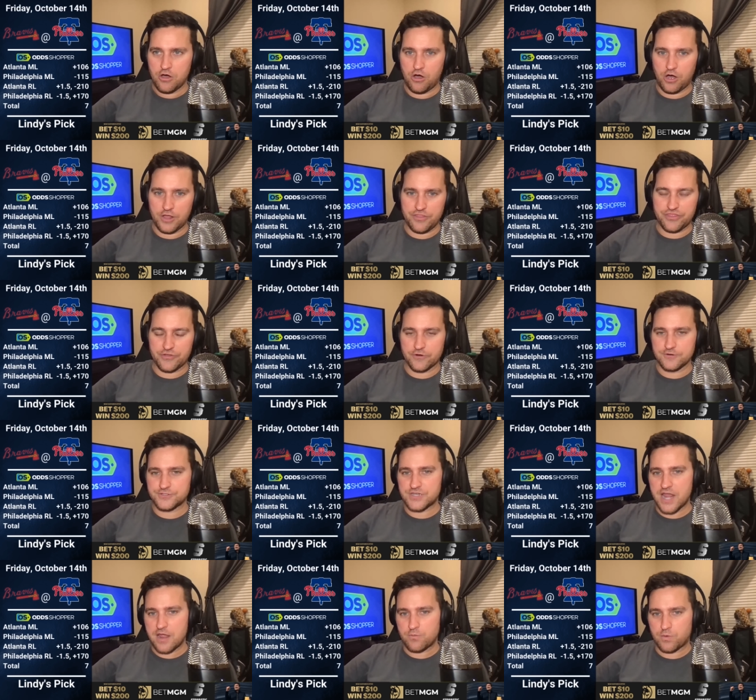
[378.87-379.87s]
on
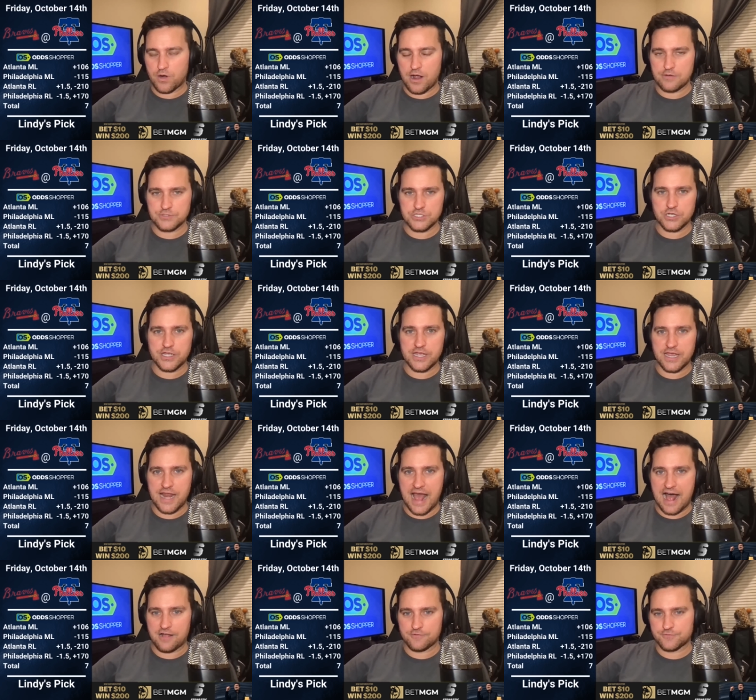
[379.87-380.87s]
Thursday, where I was looking
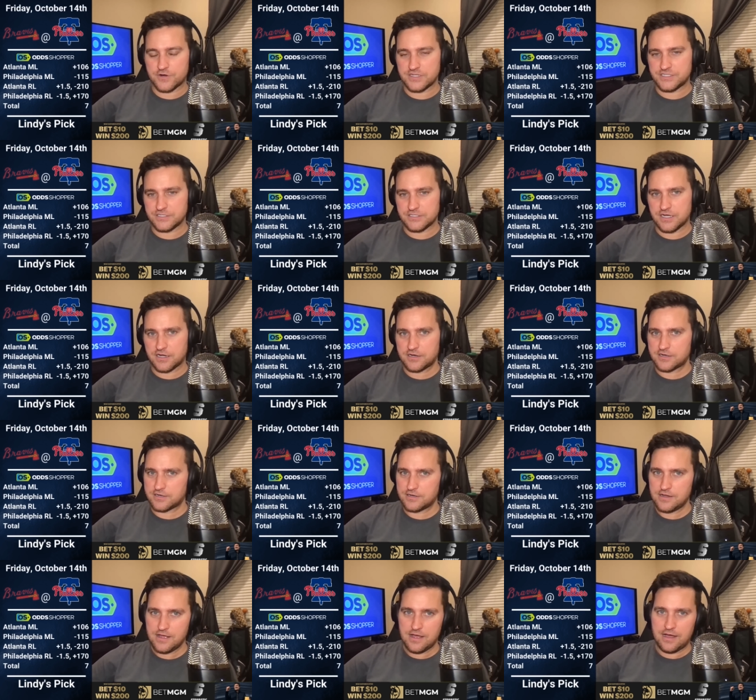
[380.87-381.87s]
at Alvarez and
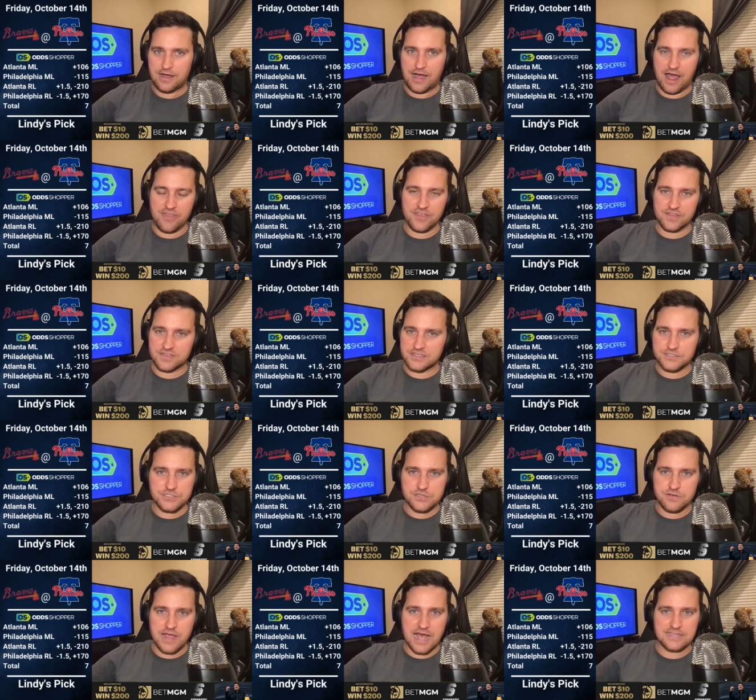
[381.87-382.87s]
Tucker. I think these
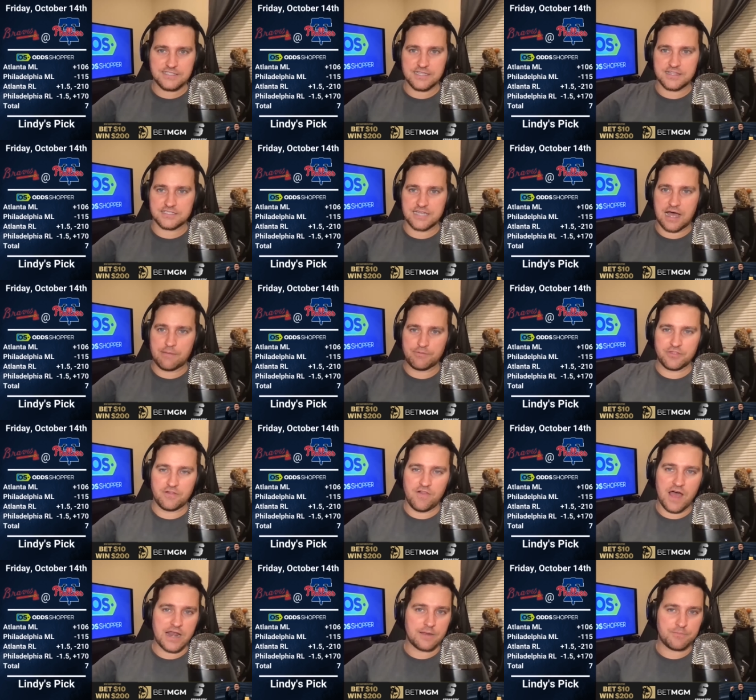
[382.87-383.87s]
two guys at the top of the
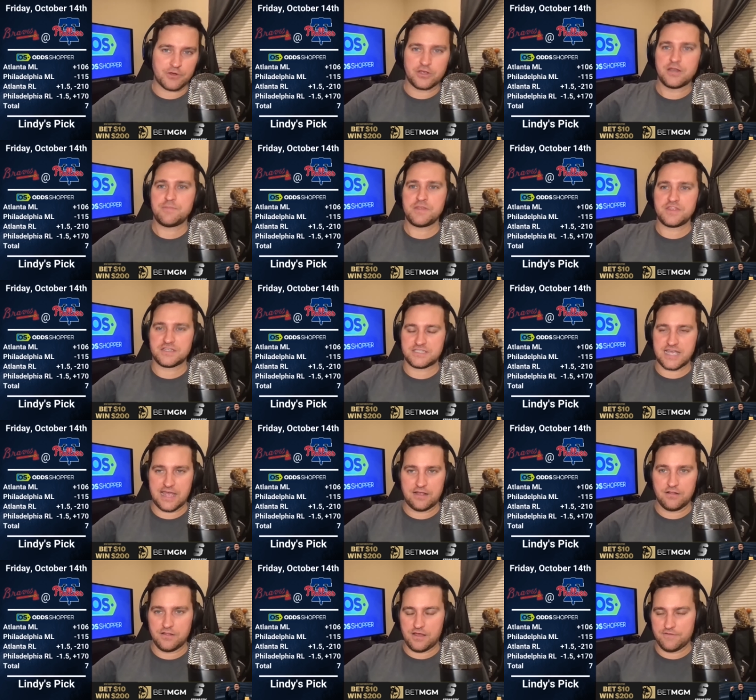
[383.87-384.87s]
lineup are going to be the
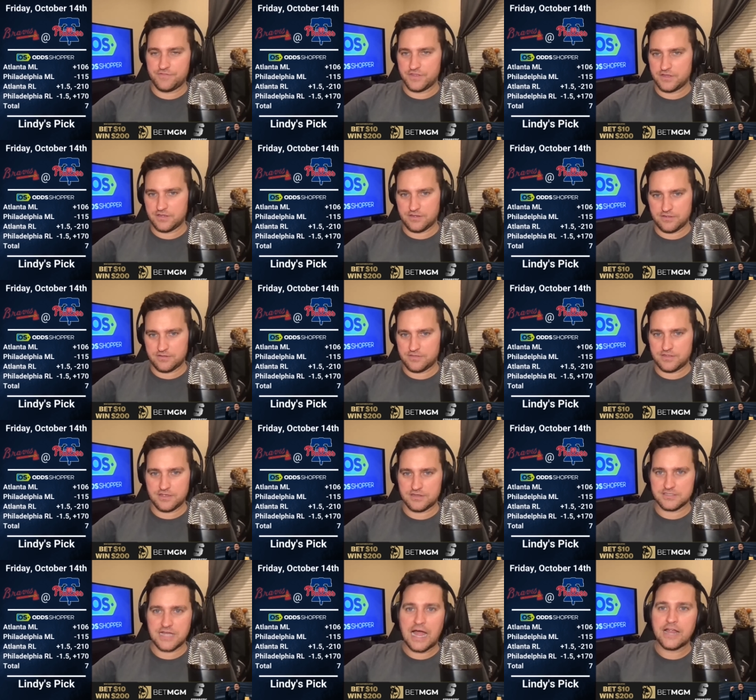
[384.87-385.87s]
tail of the
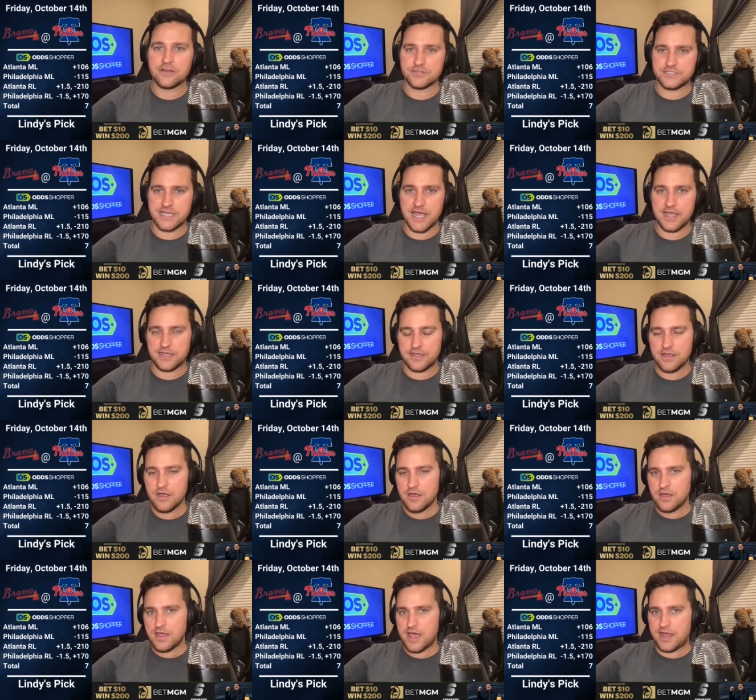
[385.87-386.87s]
the entire day.
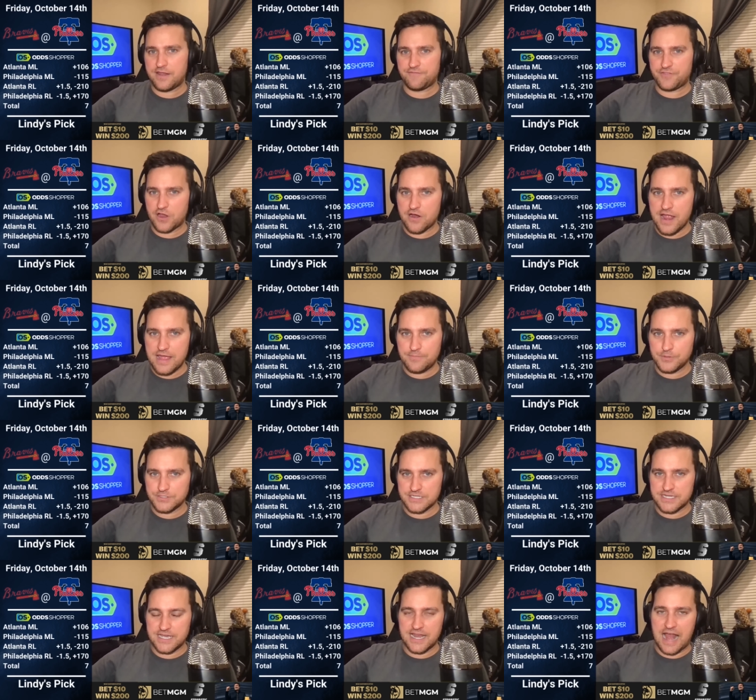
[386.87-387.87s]
And if they're able
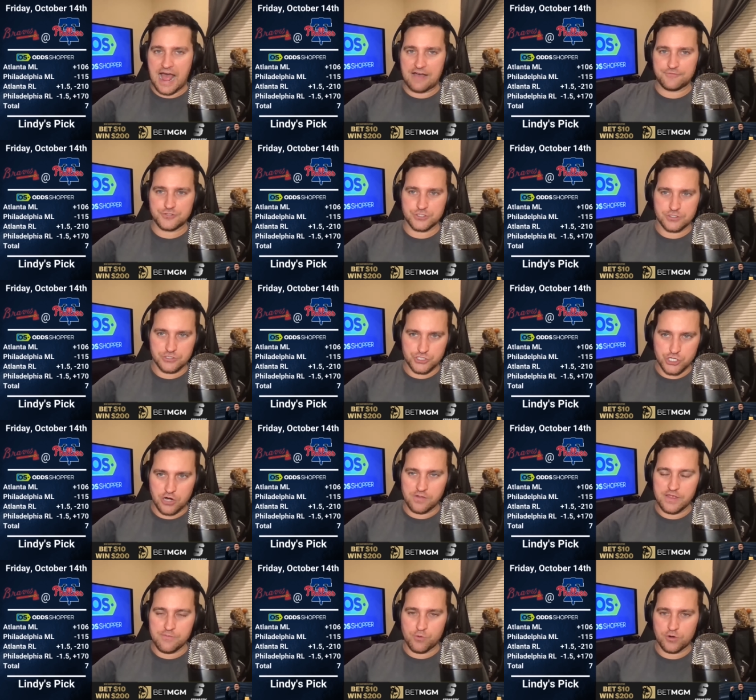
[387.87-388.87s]
to get after
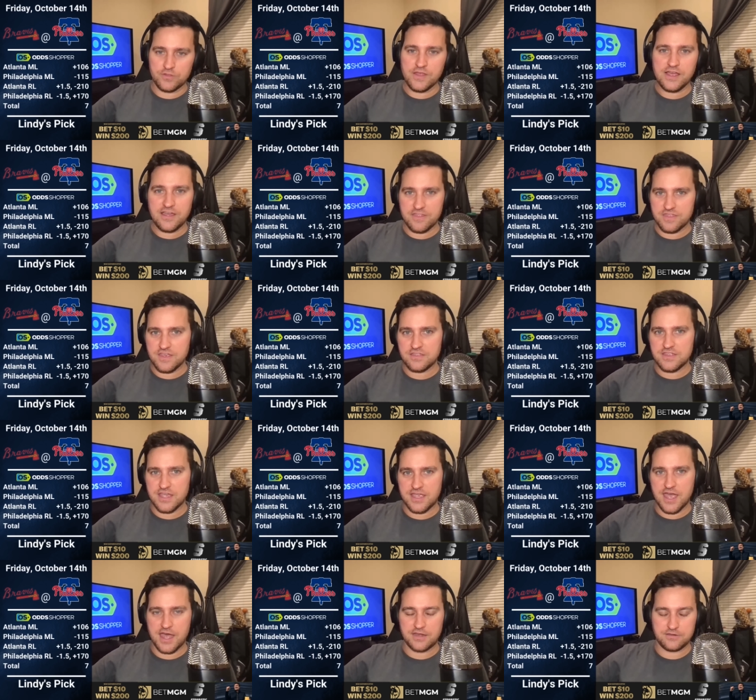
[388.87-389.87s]
Charlie Morton like I think
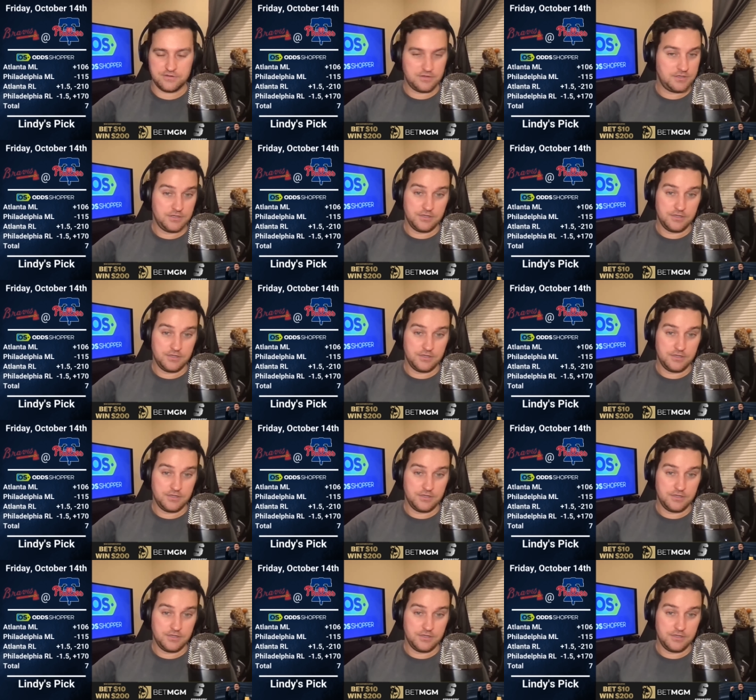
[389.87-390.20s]
they can,